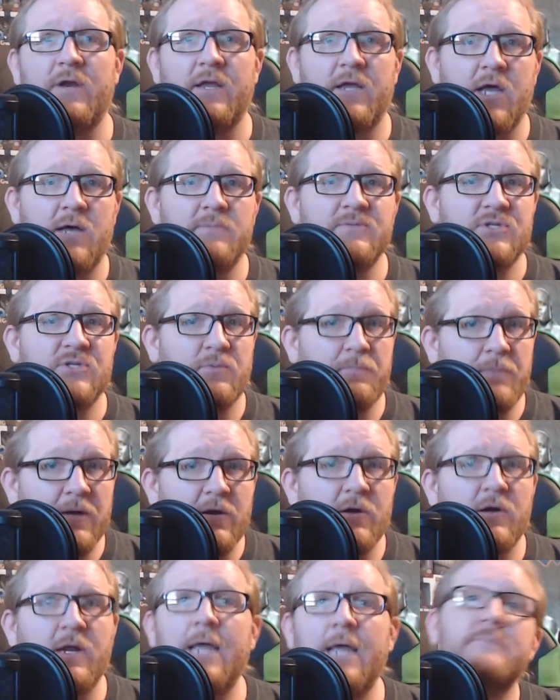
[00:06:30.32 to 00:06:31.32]
when it comes to
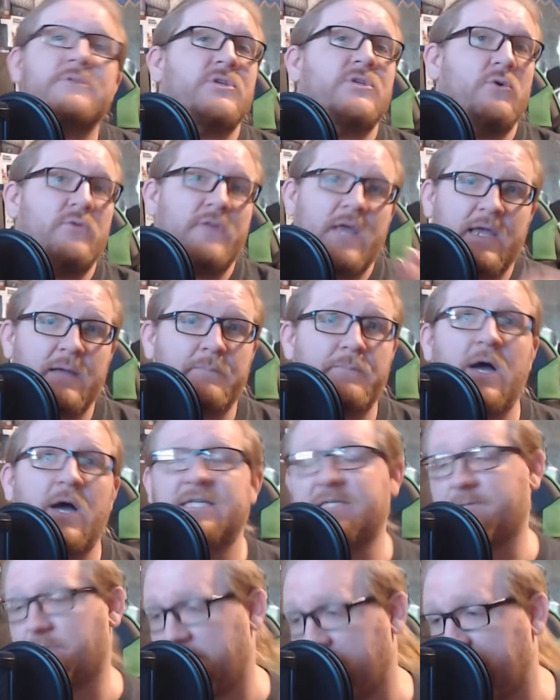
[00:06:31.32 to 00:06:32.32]
bigger games, so they could
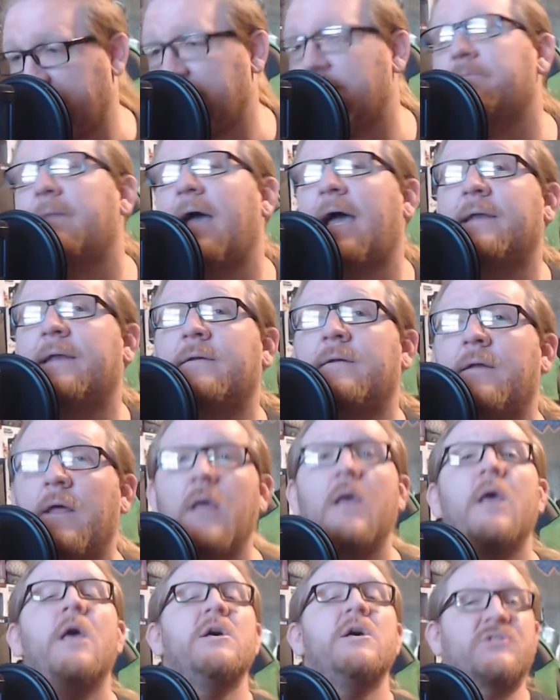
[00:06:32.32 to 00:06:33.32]
possibly get a Madden,
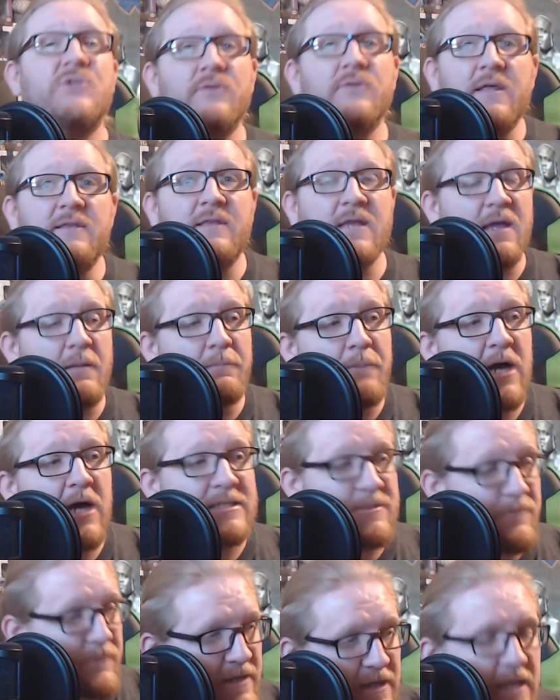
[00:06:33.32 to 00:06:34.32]
so that they could
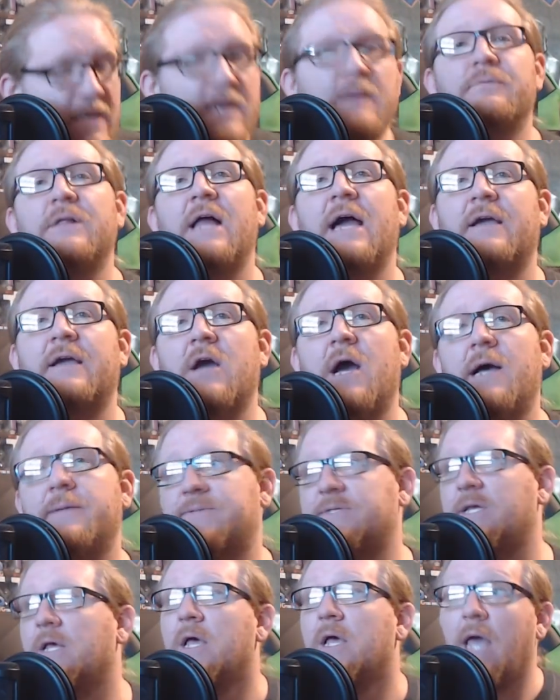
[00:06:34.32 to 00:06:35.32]
possibly get a Black
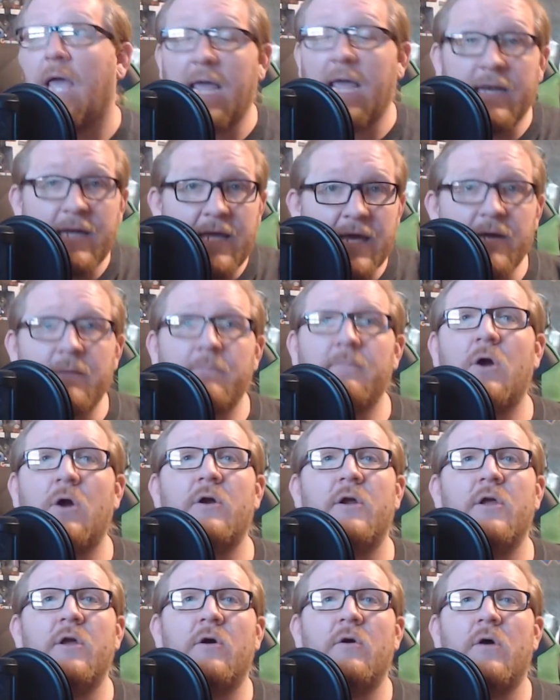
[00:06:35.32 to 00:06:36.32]
Ops, and get a
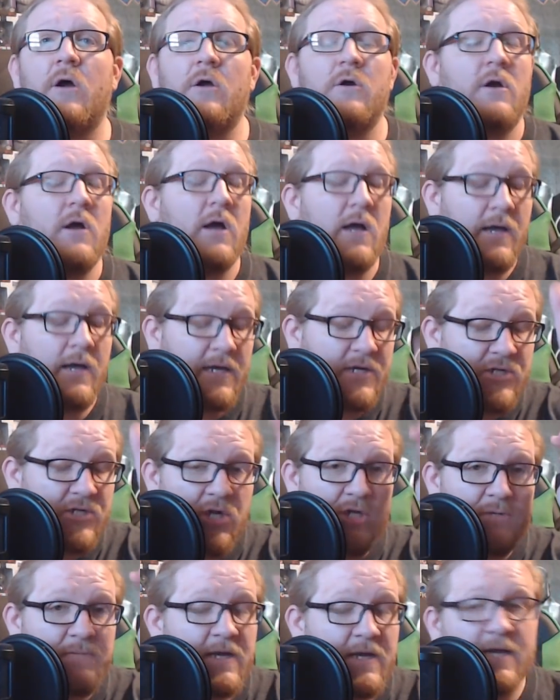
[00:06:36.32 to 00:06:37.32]
Mario, or
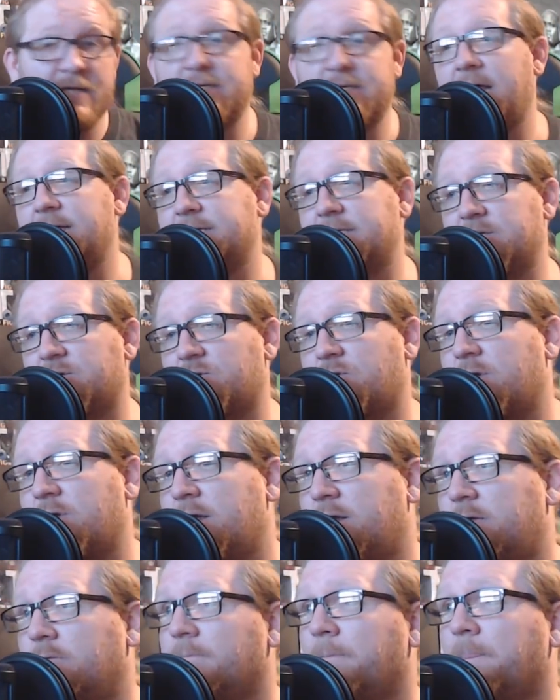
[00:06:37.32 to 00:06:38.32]
an Assassin's
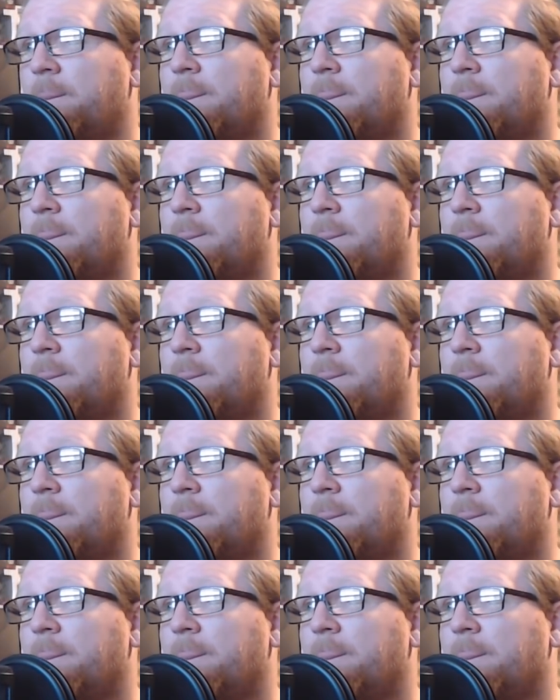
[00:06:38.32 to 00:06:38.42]
Creed.